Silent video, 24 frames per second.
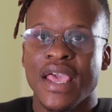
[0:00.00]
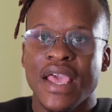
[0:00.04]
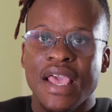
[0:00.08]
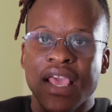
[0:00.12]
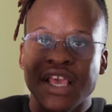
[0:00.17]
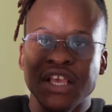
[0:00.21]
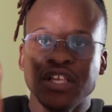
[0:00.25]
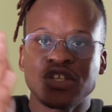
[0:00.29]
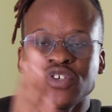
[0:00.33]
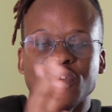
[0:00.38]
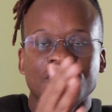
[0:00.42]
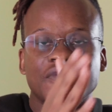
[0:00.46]

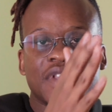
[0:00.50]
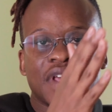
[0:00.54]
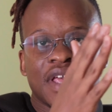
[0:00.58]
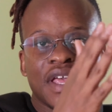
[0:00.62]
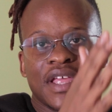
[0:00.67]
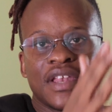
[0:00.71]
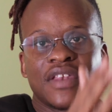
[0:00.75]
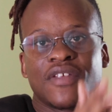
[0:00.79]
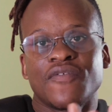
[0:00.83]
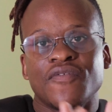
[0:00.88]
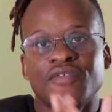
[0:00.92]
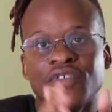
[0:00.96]
each of the
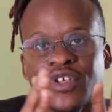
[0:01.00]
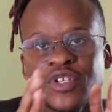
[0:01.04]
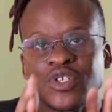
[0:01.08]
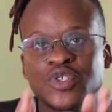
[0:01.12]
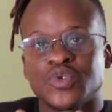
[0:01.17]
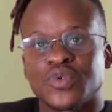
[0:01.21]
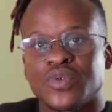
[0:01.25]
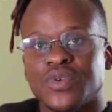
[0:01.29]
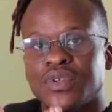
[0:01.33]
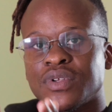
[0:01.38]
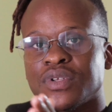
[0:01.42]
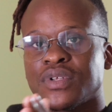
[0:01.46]

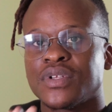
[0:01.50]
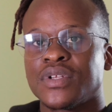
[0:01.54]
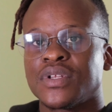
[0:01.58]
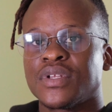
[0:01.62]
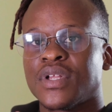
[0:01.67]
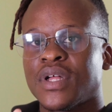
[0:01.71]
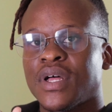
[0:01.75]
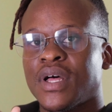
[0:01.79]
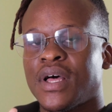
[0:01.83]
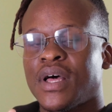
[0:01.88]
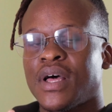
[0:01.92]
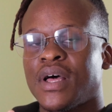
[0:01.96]
individual
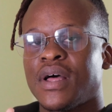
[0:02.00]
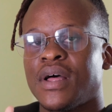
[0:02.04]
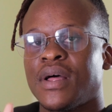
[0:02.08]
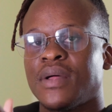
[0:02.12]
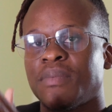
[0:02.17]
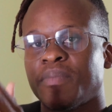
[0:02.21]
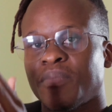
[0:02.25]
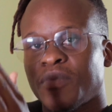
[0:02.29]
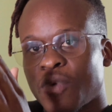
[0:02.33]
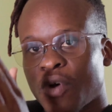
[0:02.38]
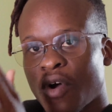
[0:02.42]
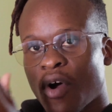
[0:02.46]

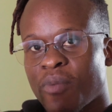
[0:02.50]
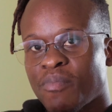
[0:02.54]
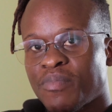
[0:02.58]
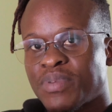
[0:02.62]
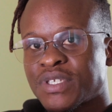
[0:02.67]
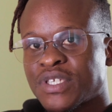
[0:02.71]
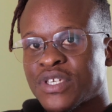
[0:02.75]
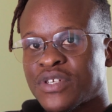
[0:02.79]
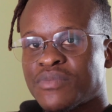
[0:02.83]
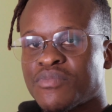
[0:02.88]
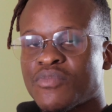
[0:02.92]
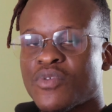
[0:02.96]

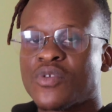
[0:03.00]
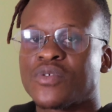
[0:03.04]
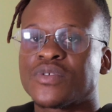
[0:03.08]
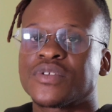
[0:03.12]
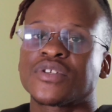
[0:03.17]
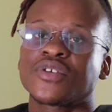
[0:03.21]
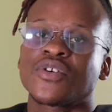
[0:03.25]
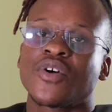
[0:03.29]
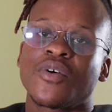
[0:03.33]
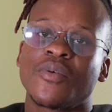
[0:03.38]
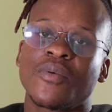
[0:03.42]
composite modes